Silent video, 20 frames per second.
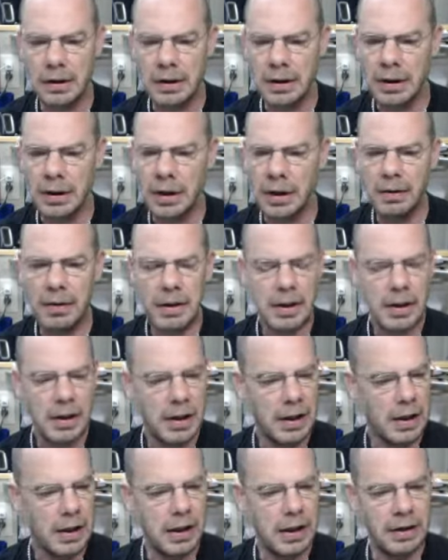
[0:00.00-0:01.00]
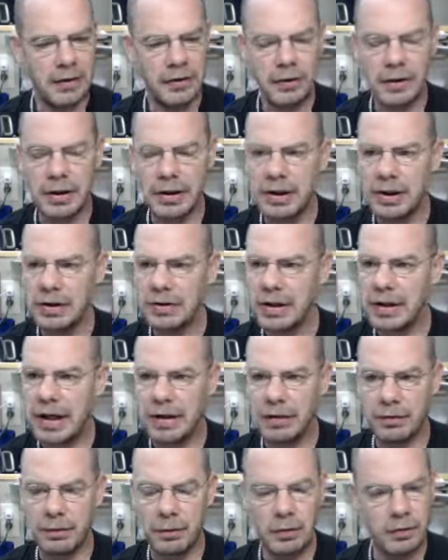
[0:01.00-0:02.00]
you know and you can get
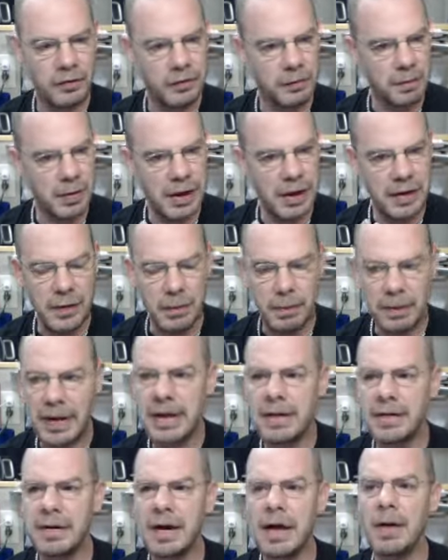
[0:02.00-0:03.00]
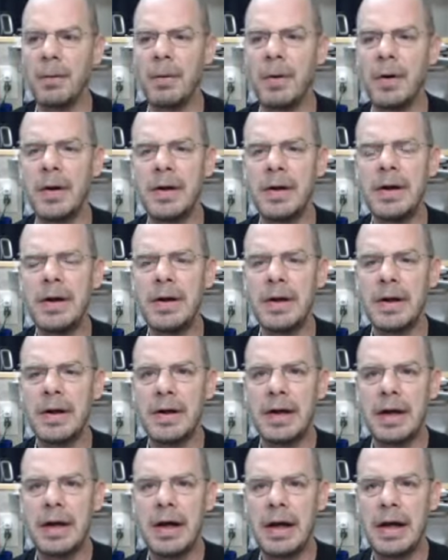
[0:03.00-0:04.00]
that through spraying the paint that way
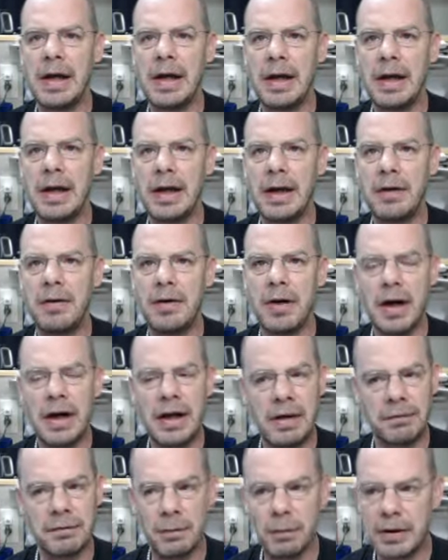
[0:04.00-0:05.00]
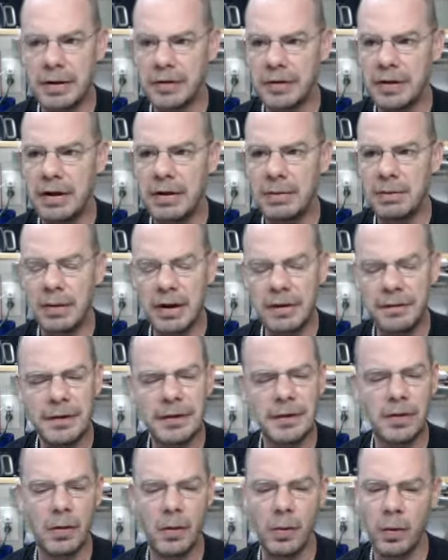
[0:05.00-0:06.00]
and not have to wet sand and buff
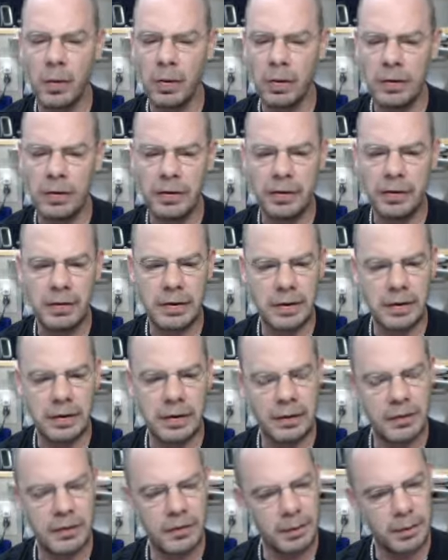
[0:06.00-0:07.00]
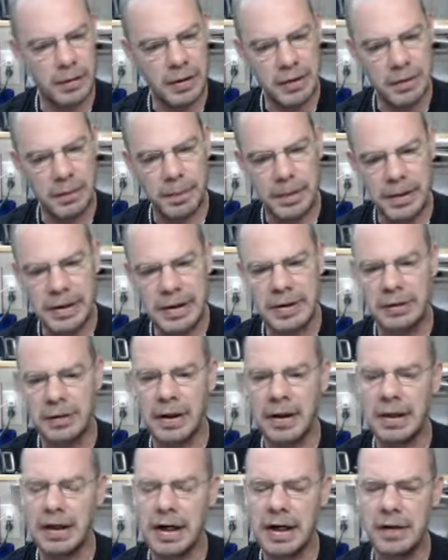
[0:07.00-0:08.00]
it or you can spray the paint
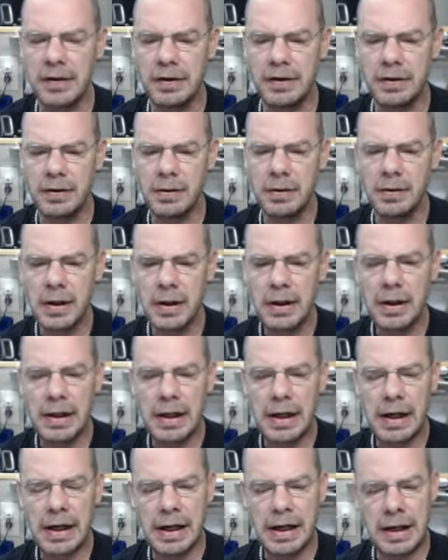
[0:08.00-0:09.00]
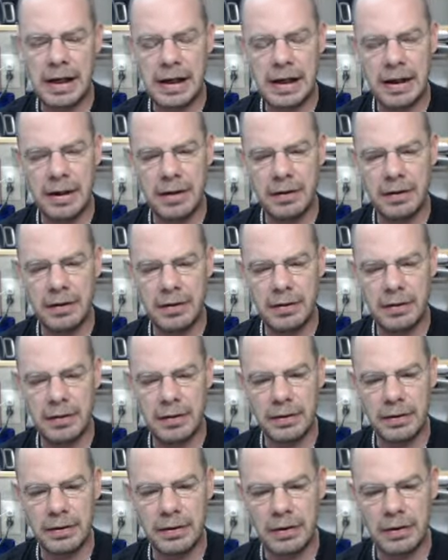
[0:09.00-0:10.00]
like I do and
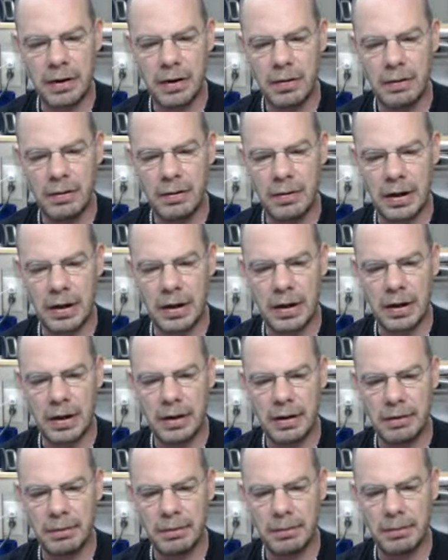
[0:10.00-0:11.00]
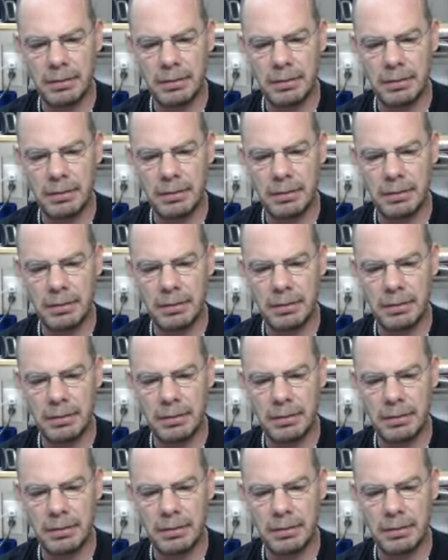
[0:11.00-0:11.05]
you know uh,